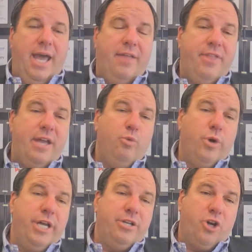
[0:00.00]
And then
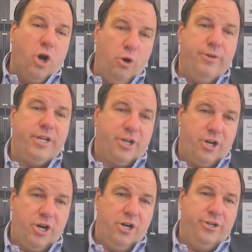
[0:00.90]
when COVID
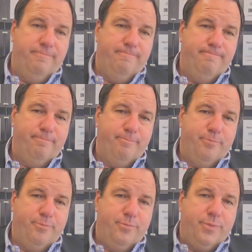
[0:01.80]
occurred,
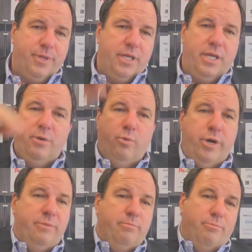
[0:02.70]
it
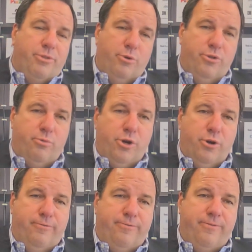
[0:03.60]
went through the
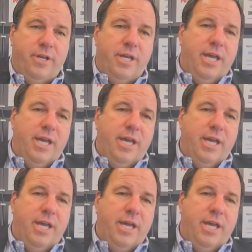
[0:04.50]
roof.